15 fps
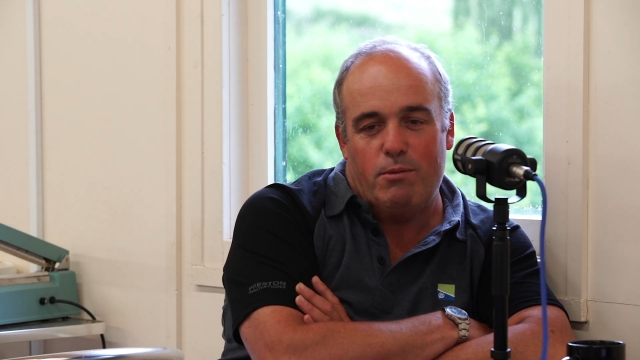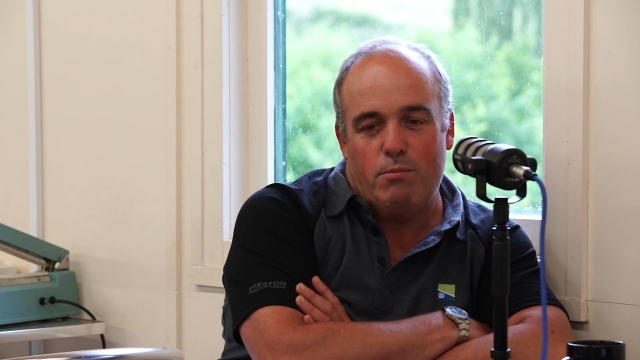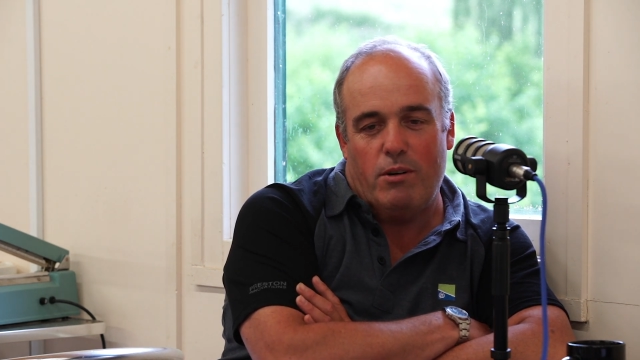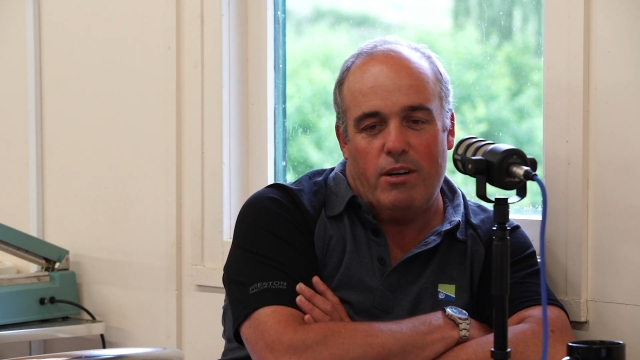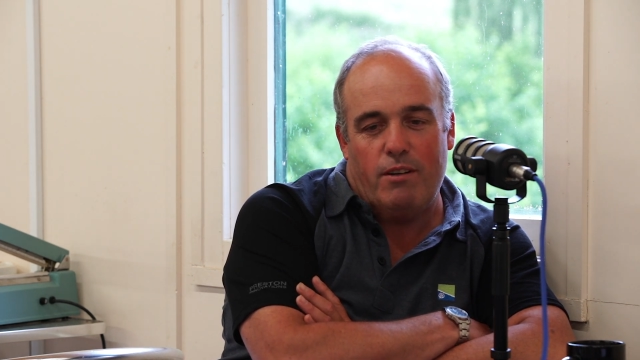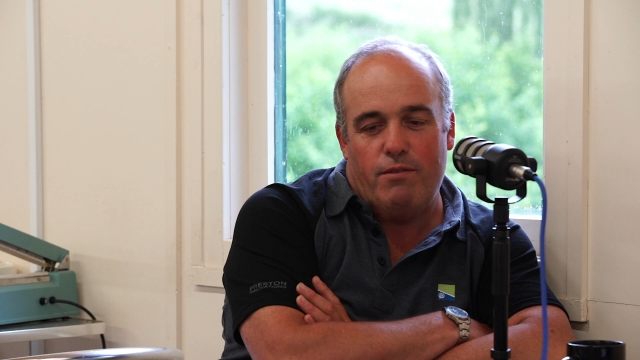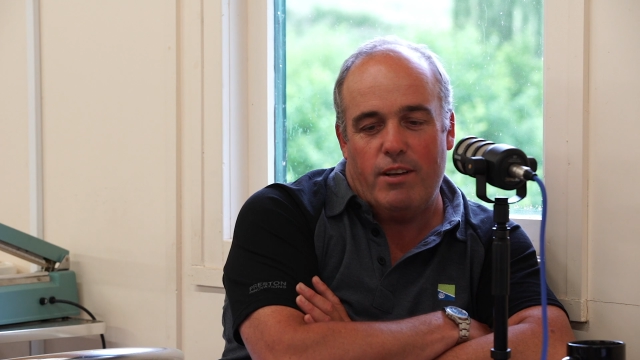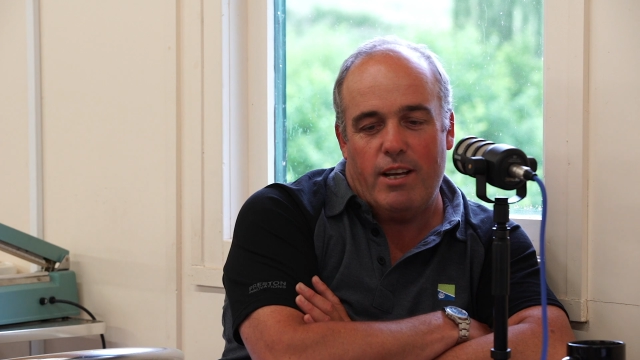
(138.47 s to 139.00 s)

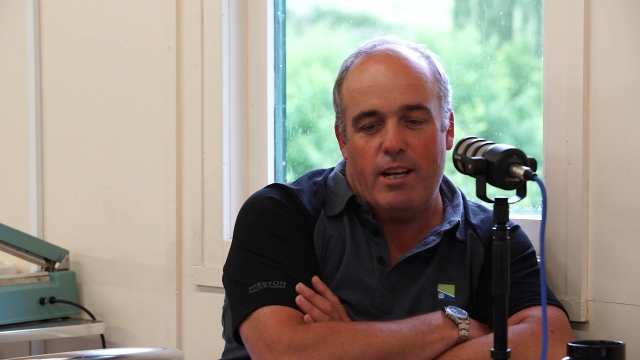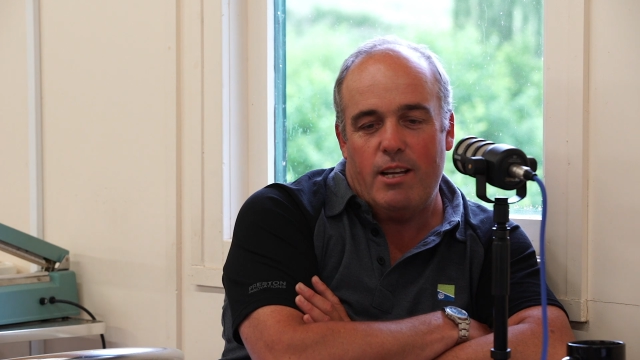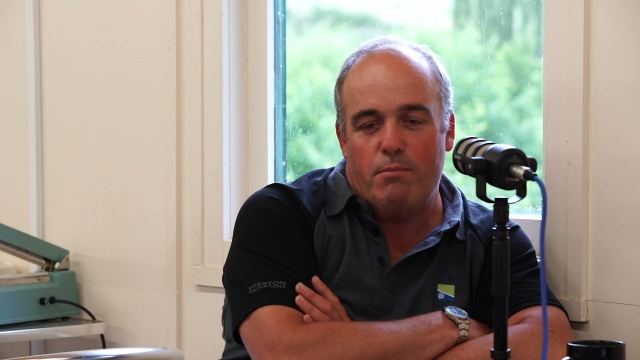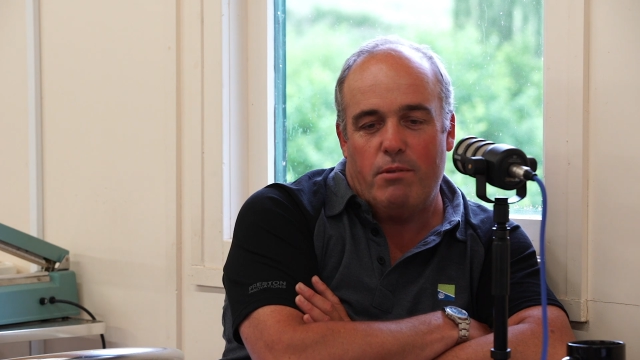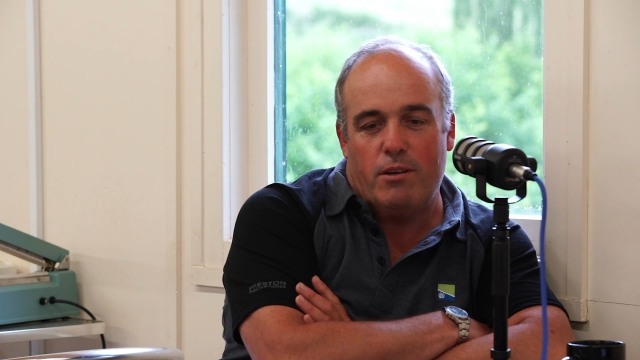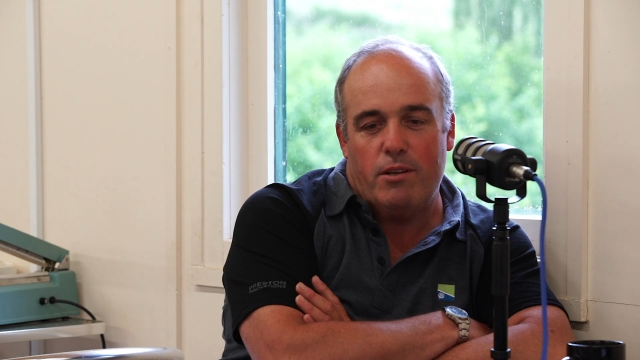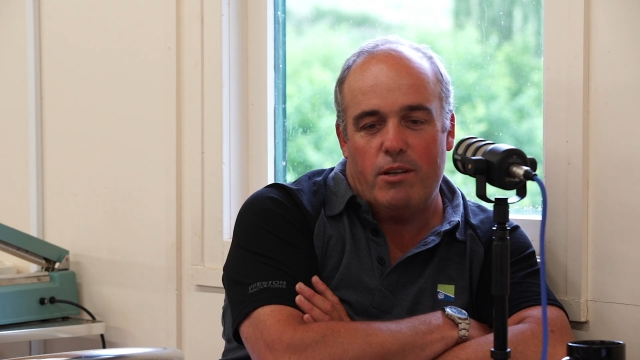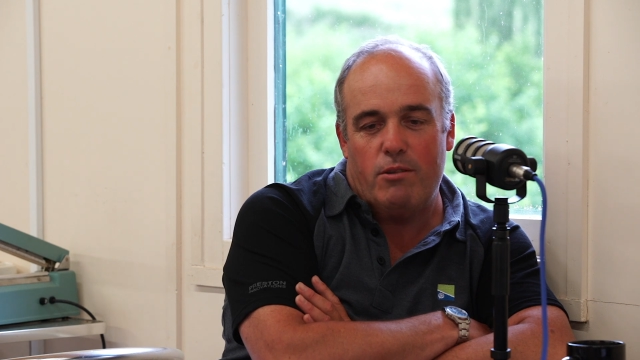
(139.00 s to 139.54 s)
But I think
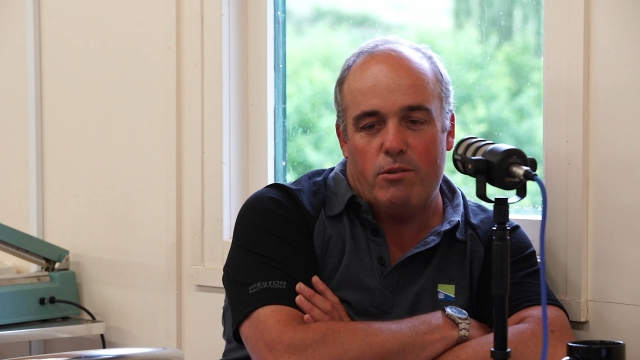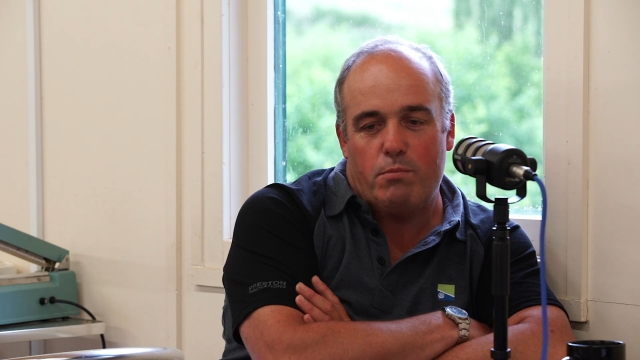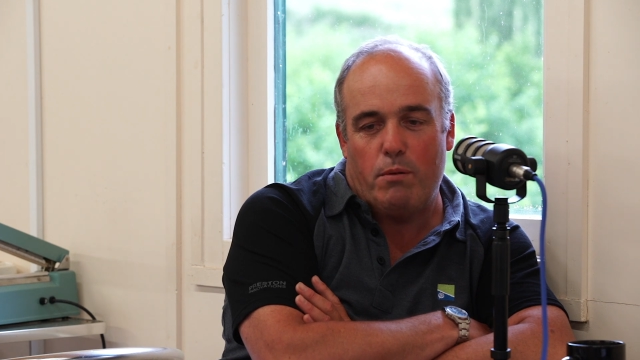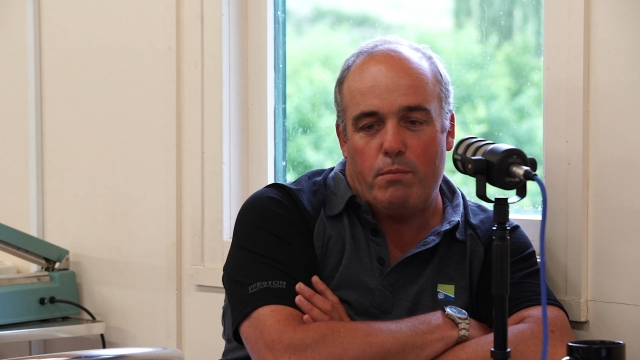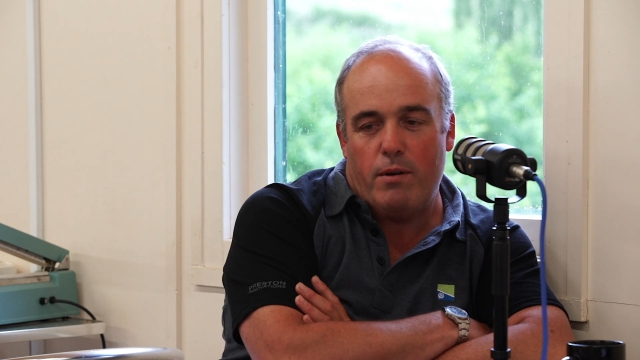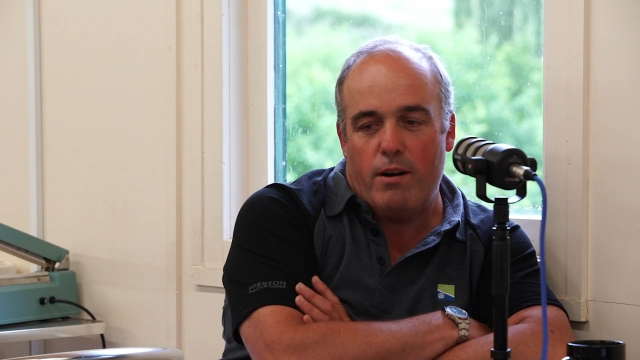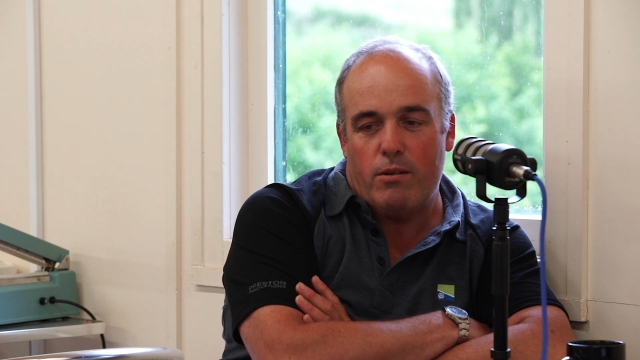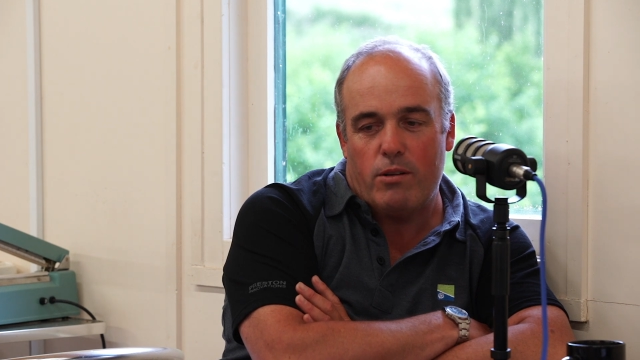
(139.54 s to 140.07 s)
anybody who's
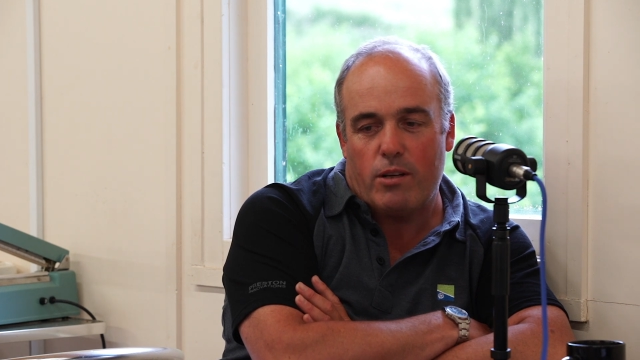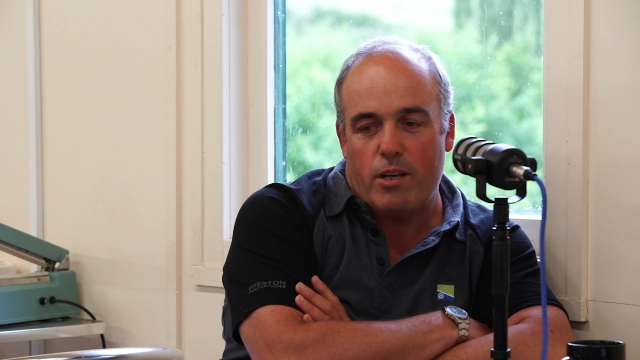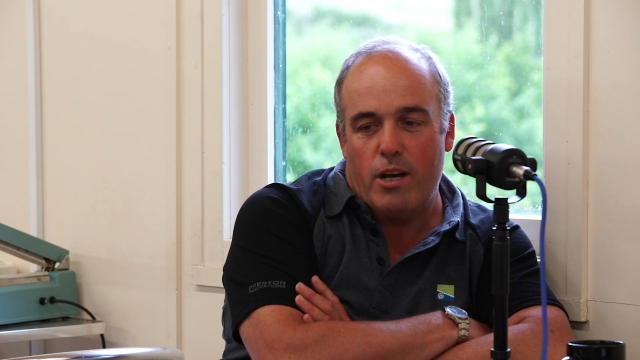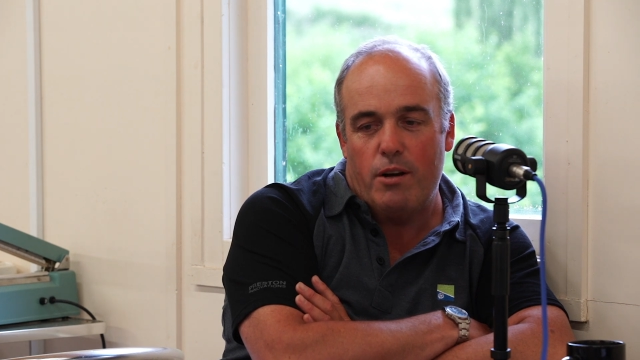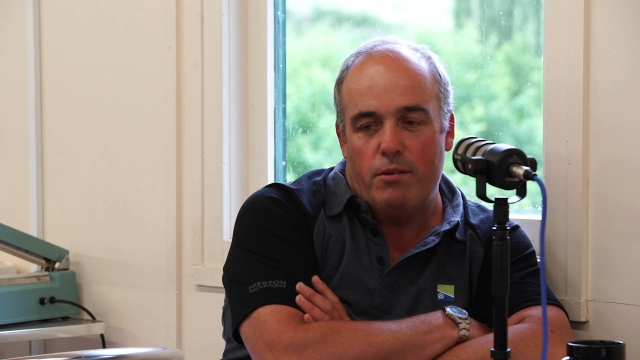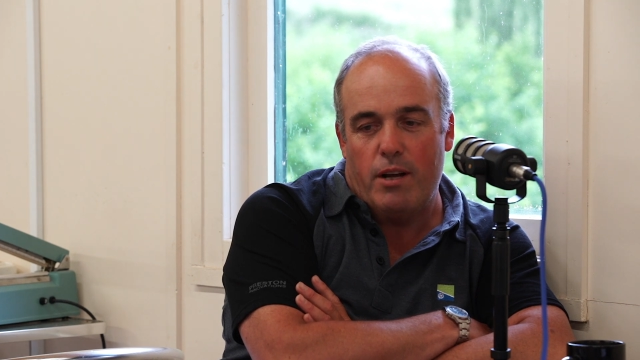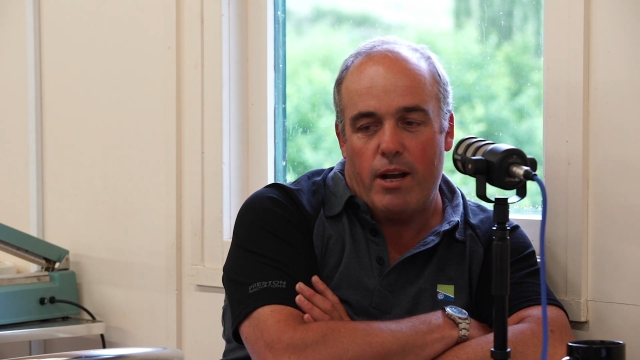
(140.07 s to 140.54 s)
prepared to go